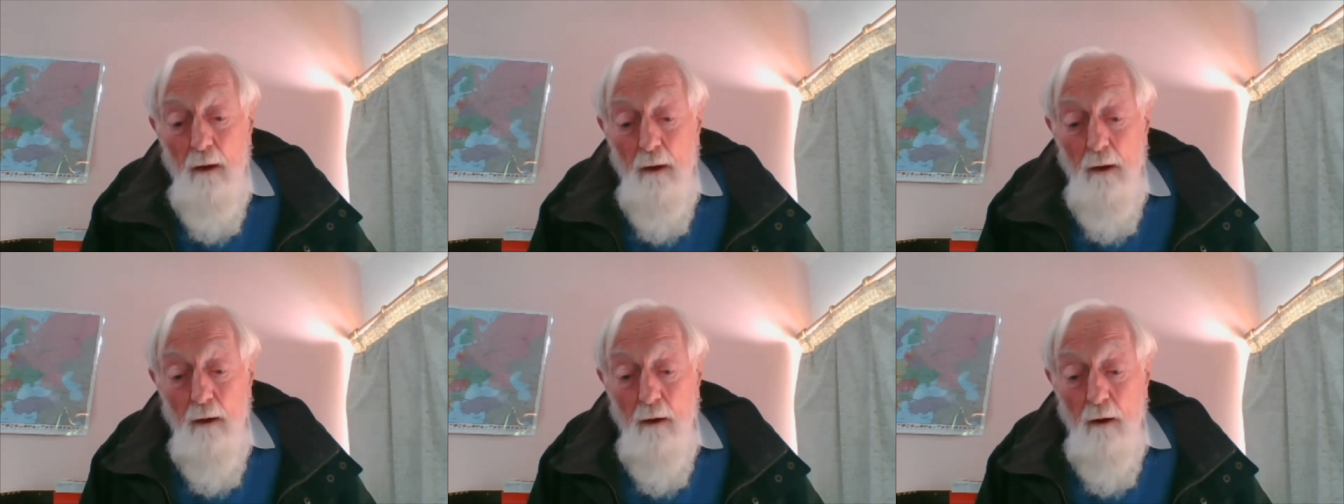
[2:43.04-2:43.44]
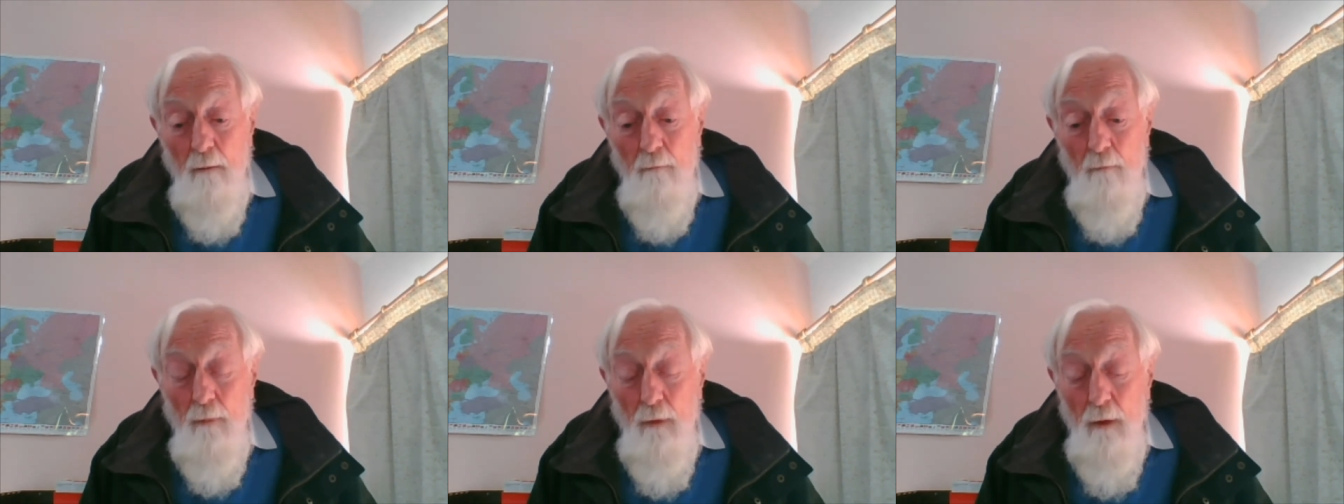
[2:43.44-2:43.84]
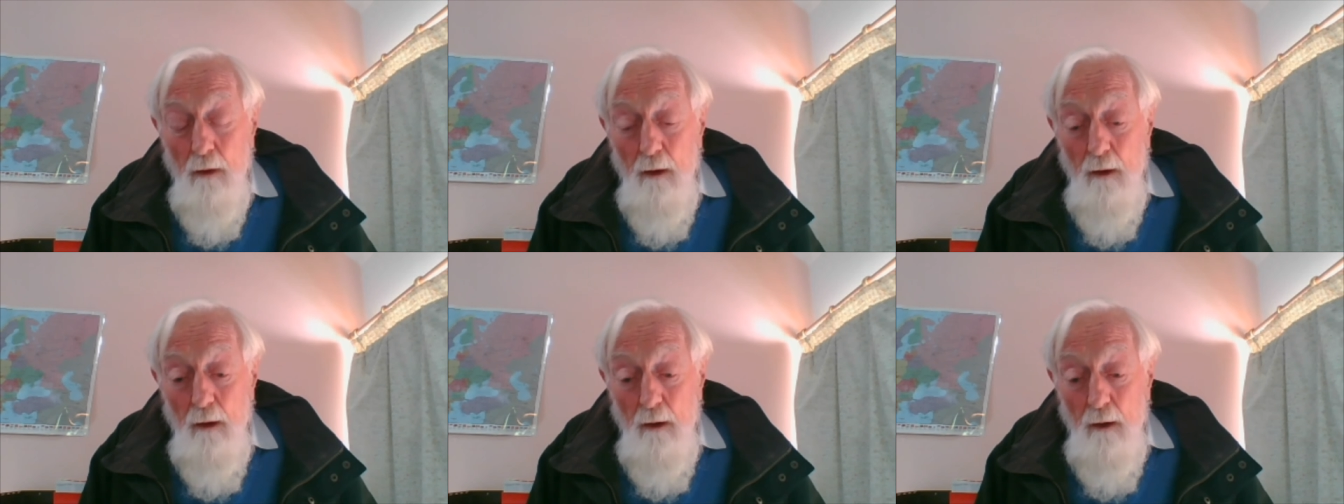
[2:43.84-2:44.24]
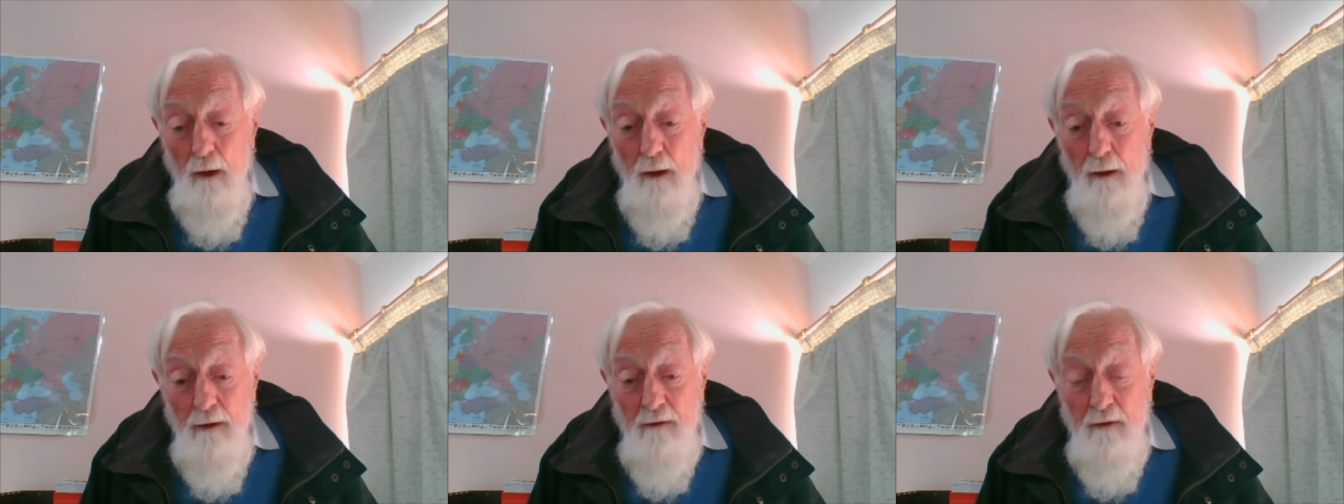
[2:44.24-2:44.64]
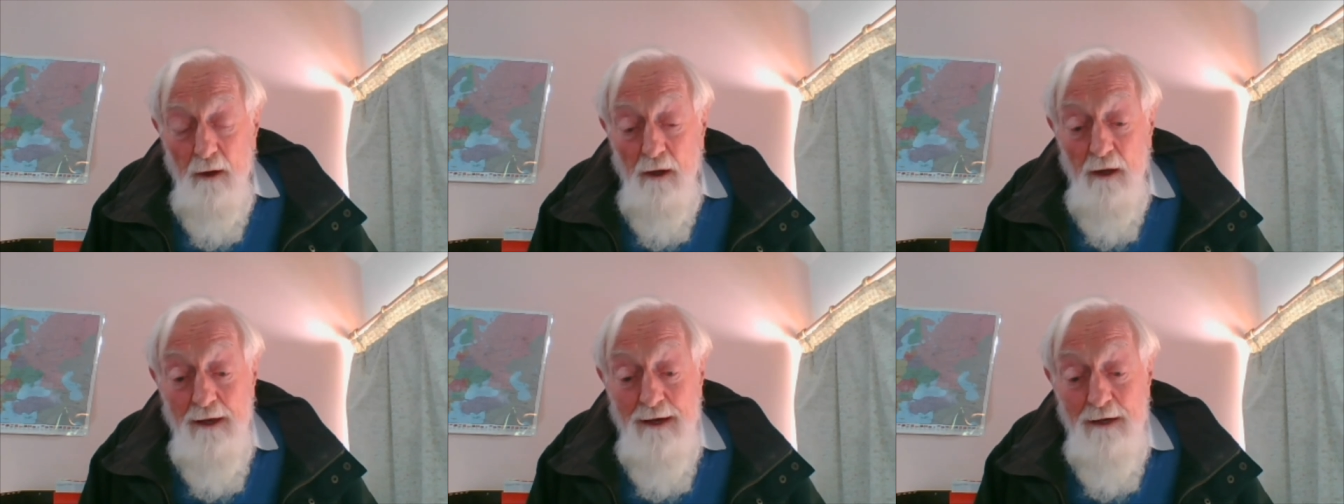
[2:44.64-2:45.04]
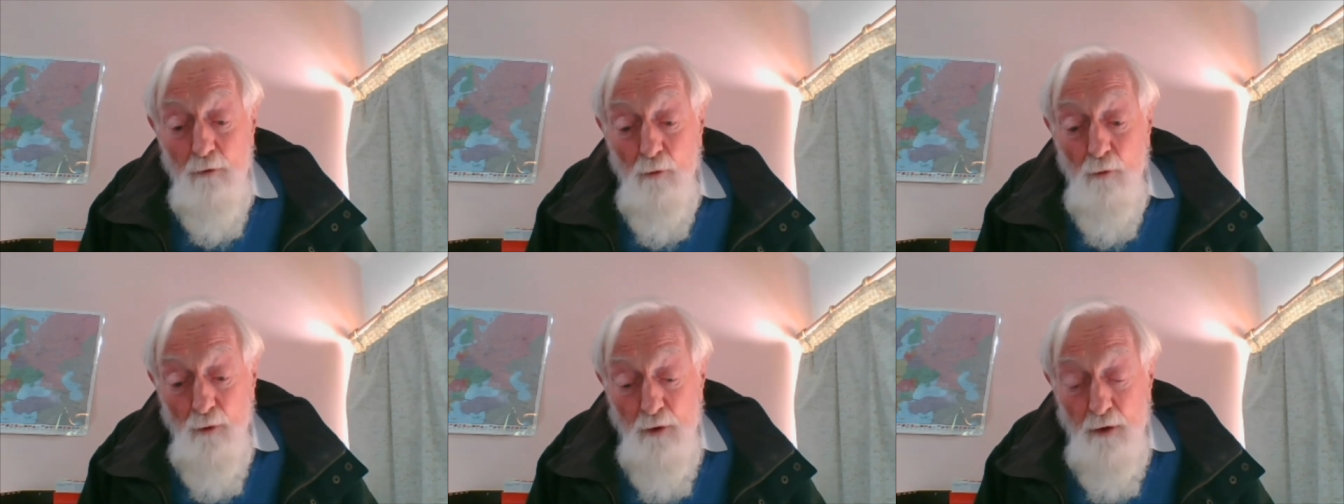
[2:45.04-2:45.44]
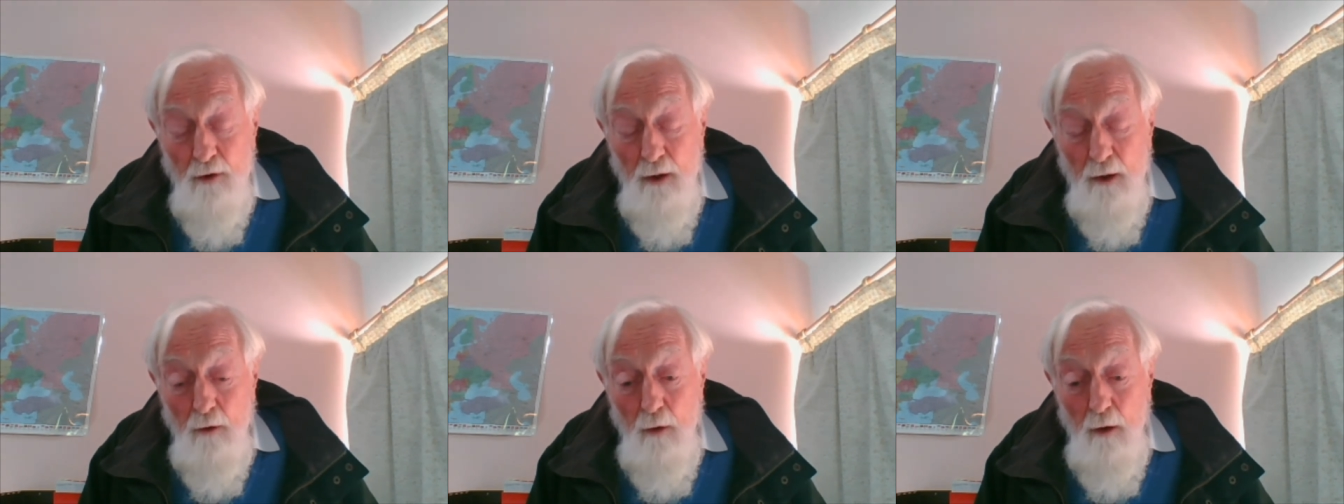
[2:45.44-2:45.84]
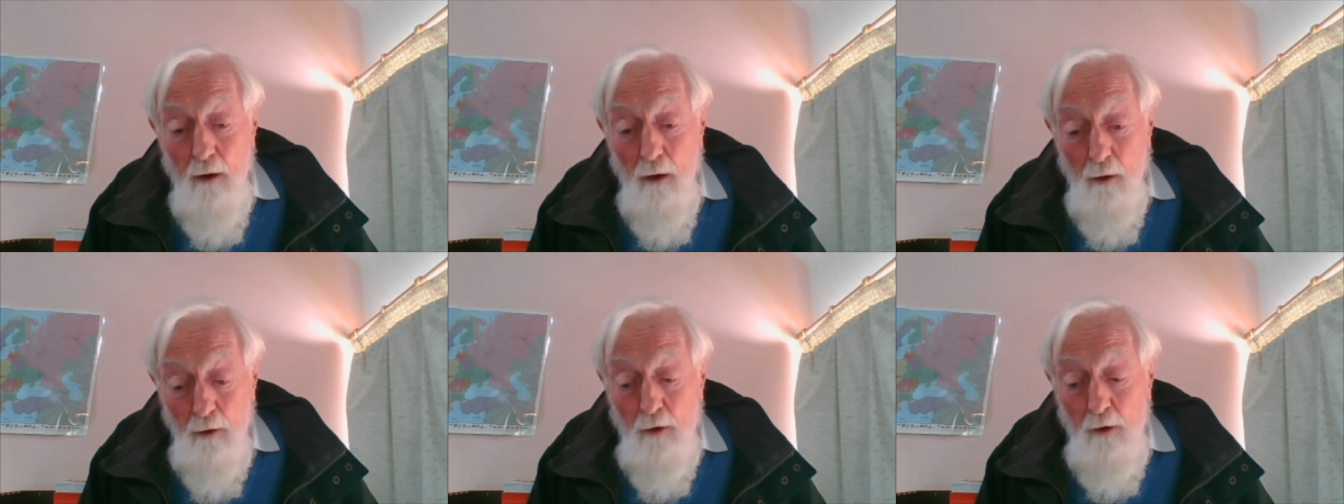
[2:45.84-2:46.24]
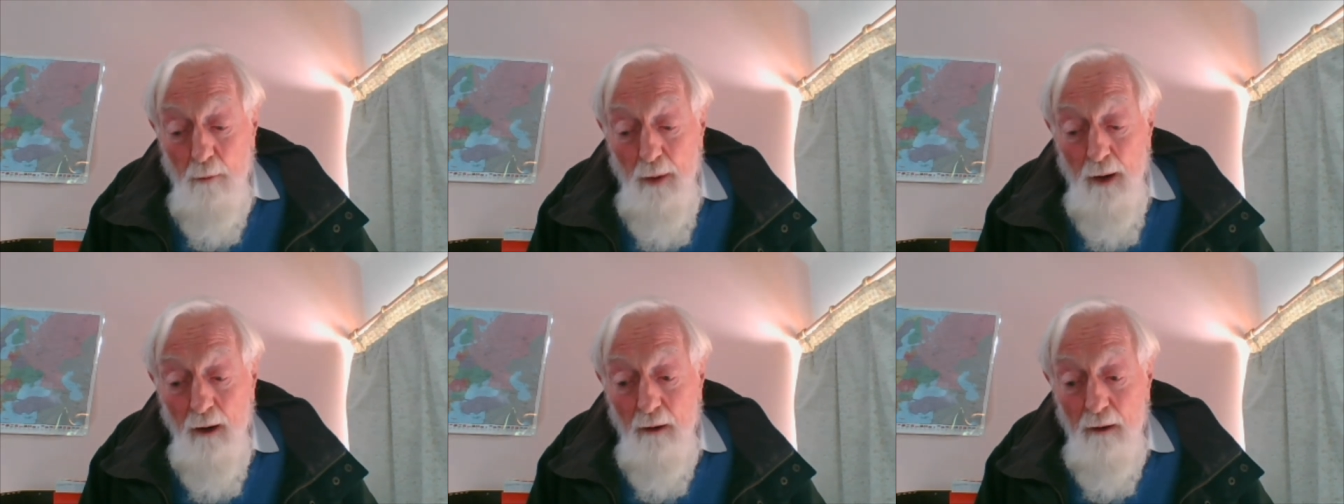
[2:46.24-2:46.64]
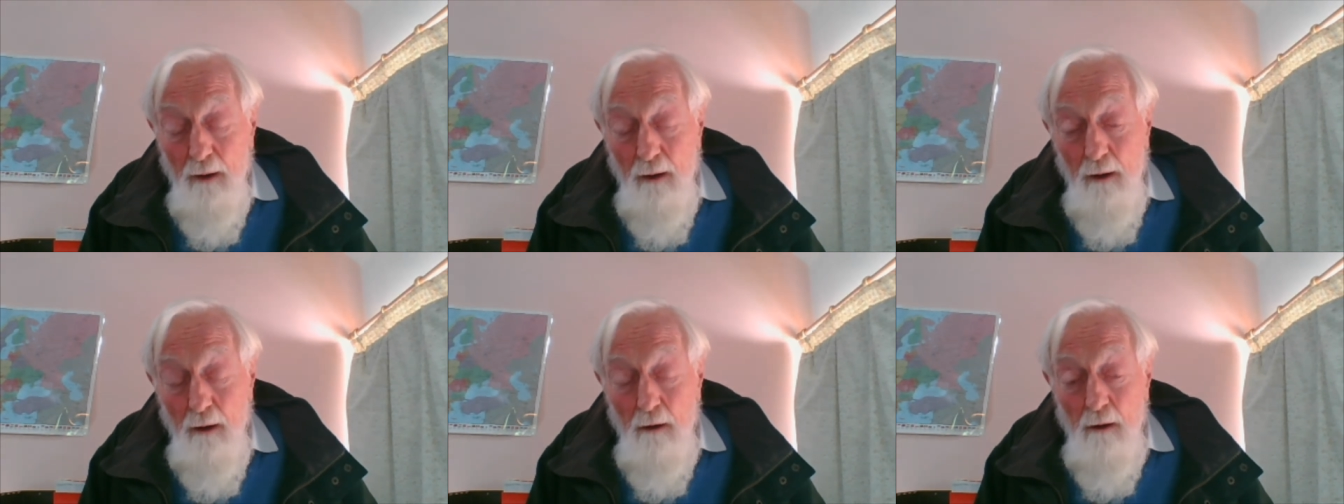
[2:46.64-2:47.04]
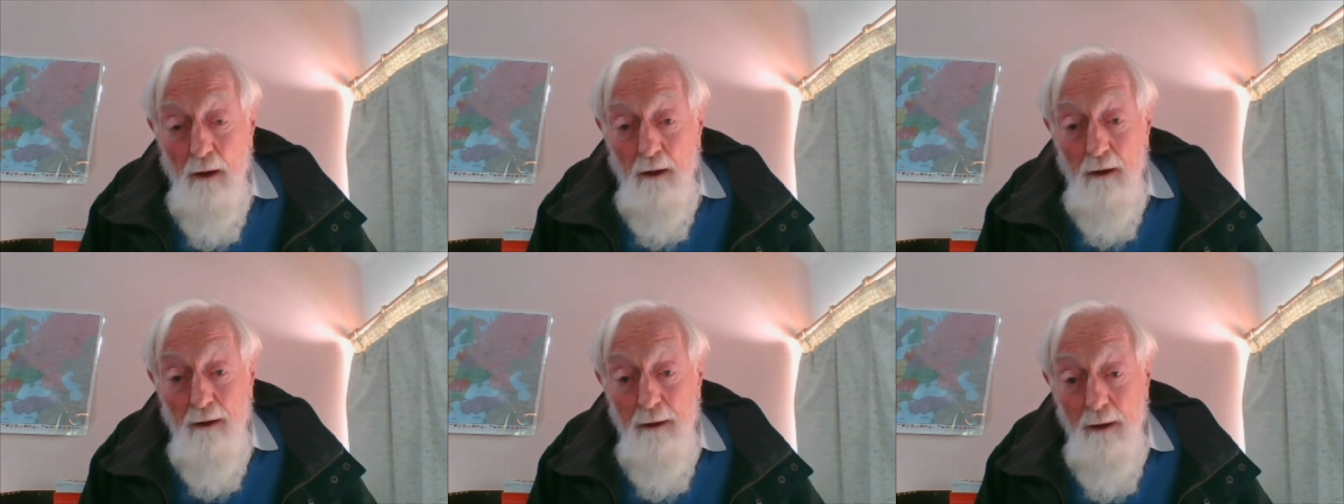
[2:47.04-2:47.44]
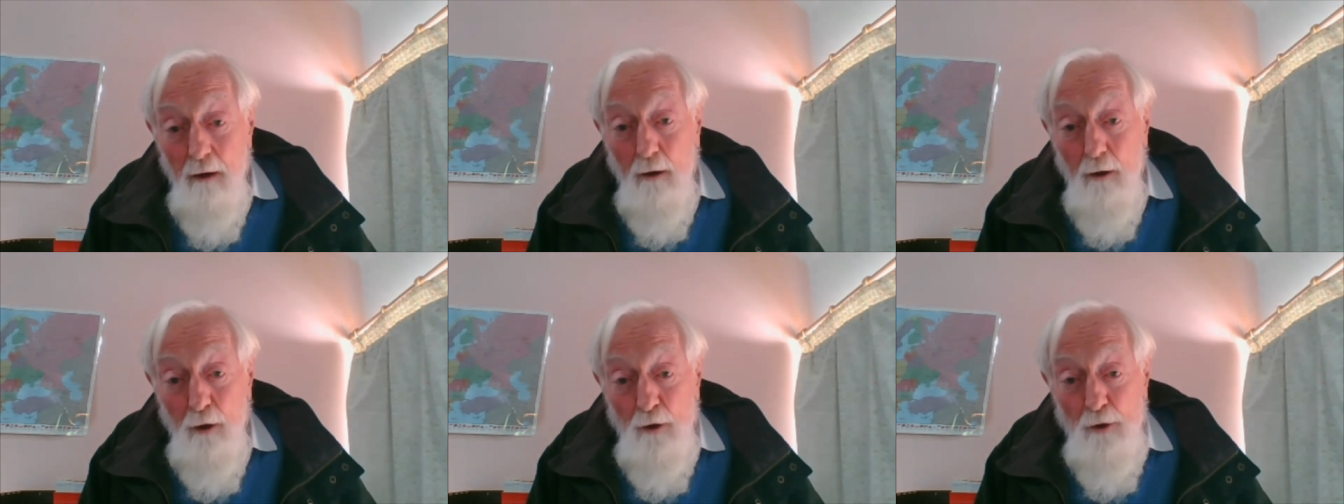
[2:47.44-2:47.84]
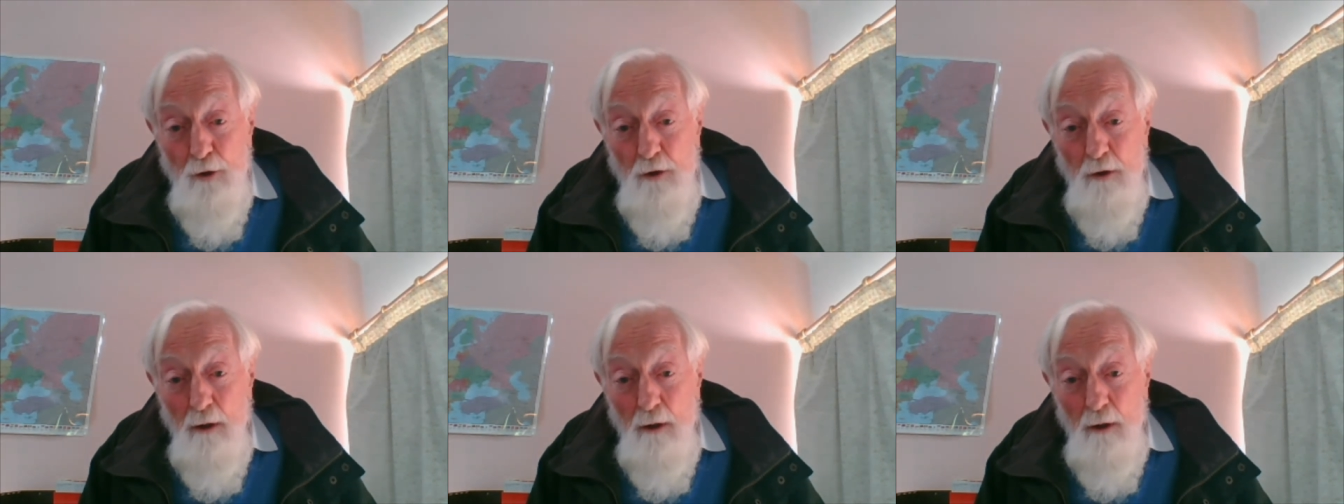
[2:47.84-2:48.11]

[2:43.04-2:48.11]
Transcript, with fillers: Um, Turkey is also occupying large